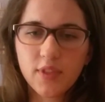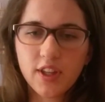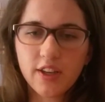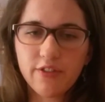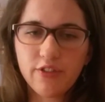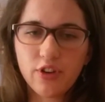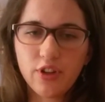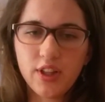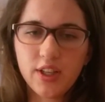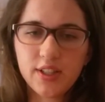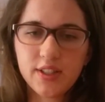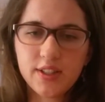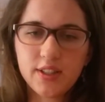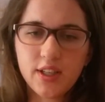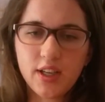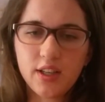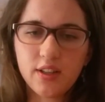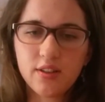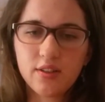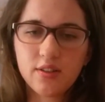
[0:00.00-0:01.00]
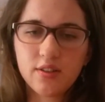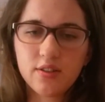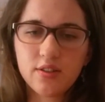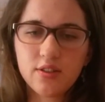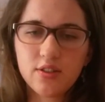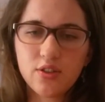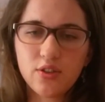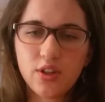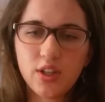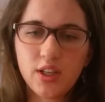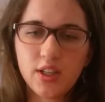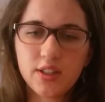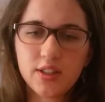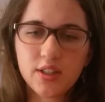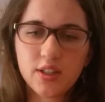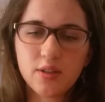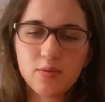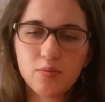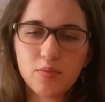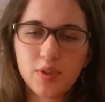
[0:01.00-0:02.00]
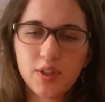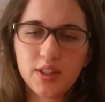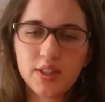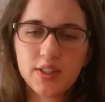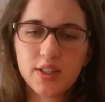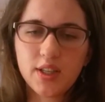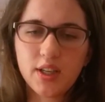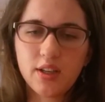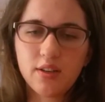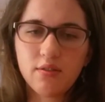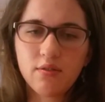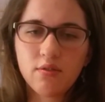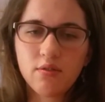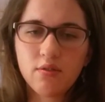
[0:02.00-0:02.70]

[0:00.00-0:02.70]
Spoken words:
for this set so that it's a complete set.